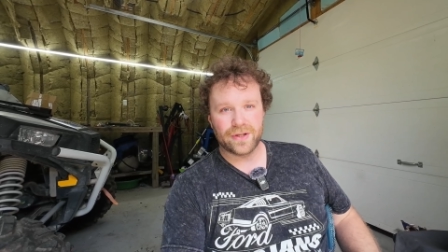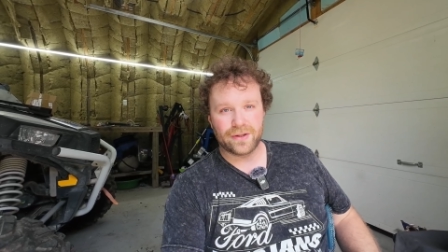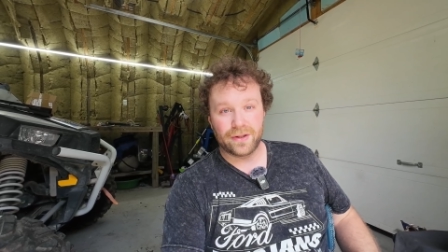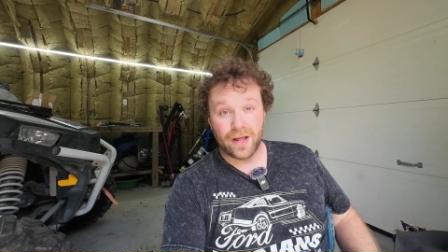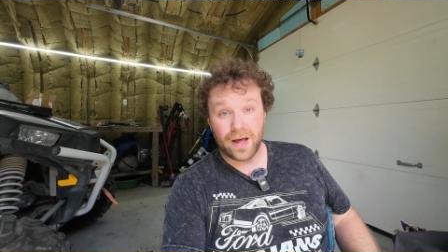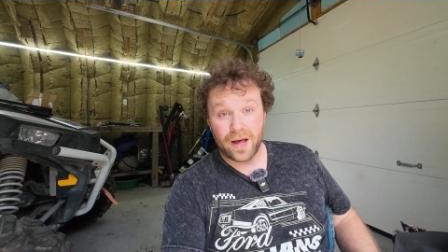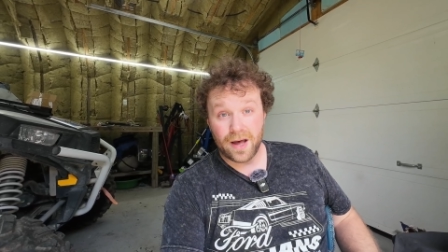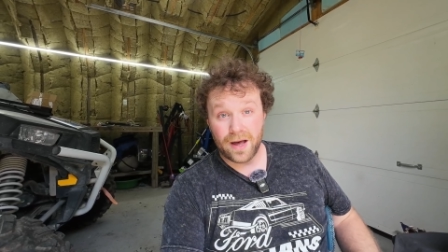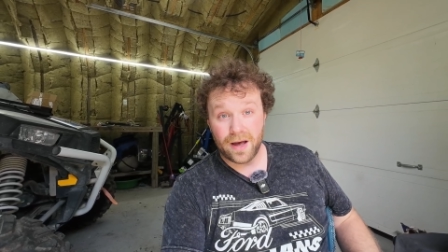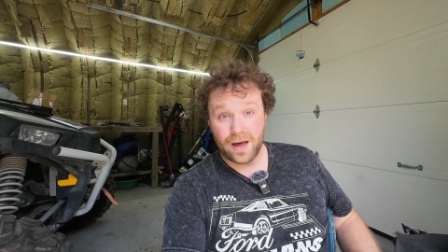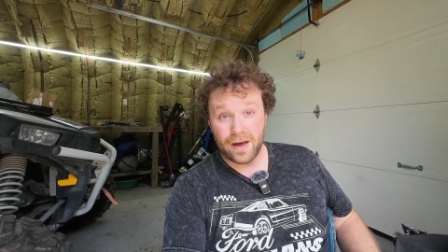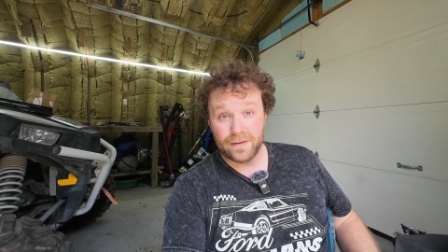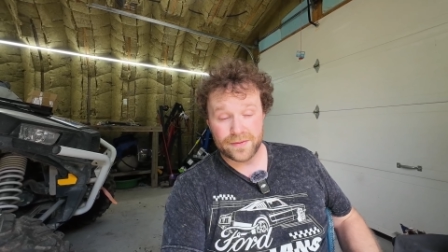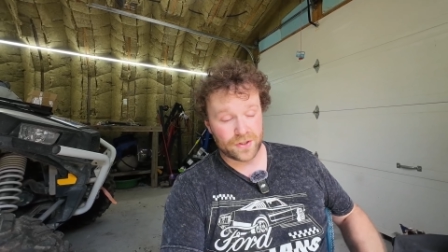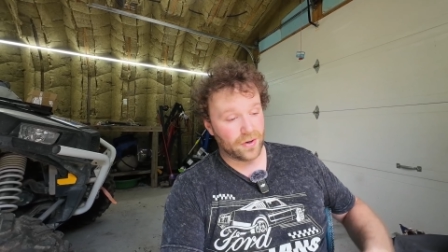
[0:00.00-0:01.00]
the
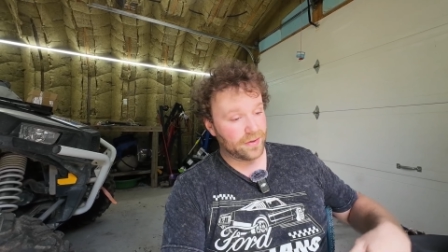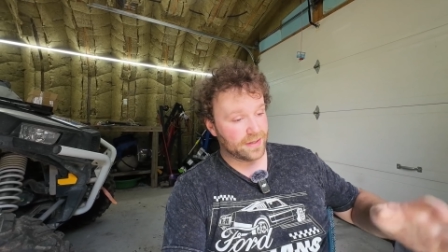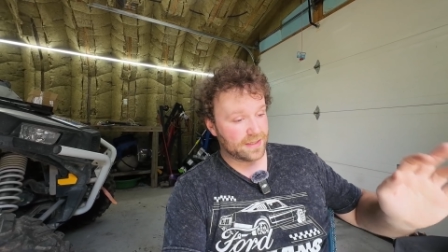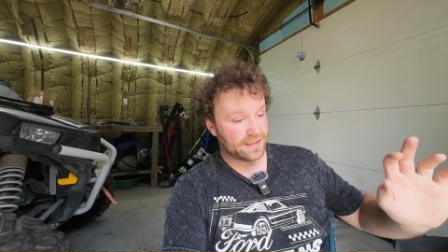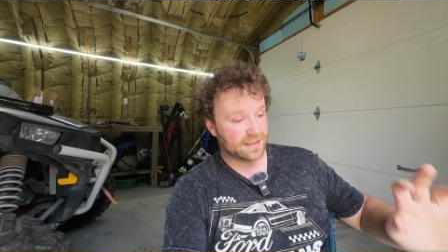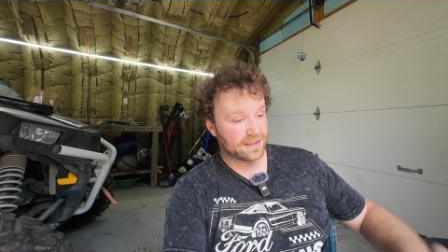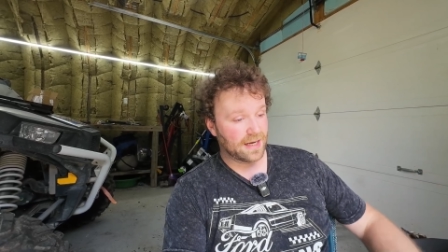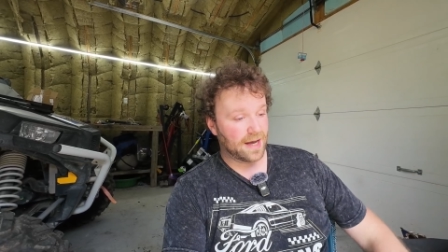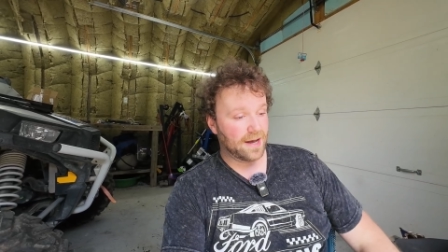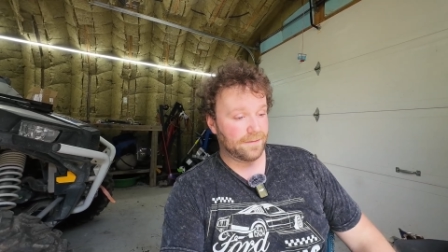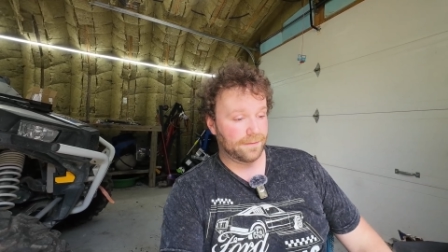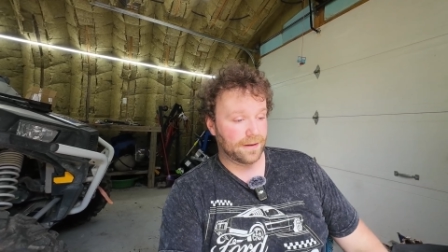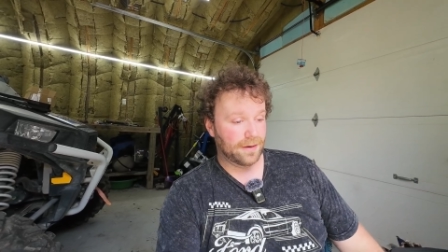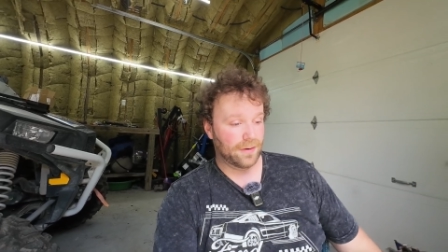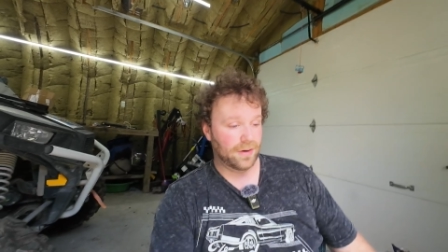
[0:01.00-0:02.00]
gloves, all this
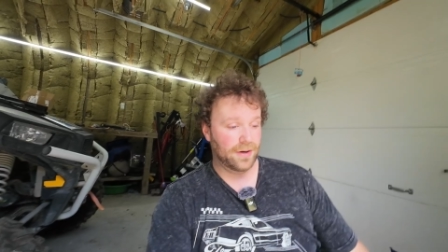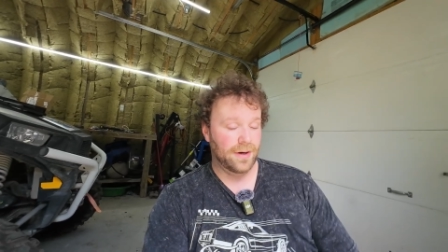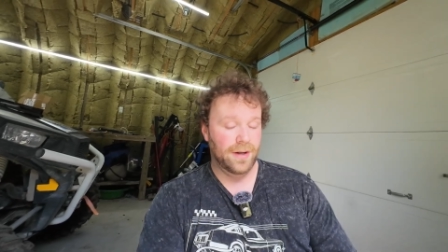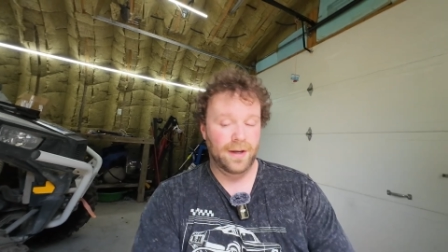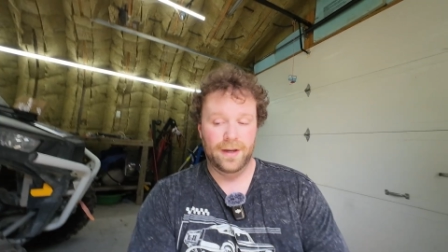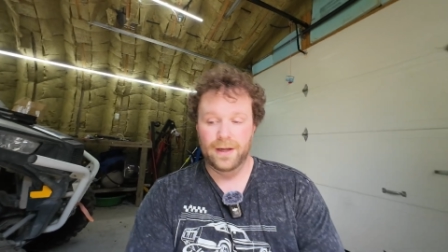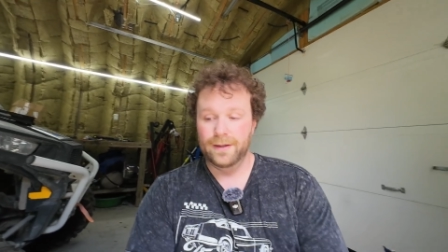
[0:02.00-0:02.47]
stuff. They were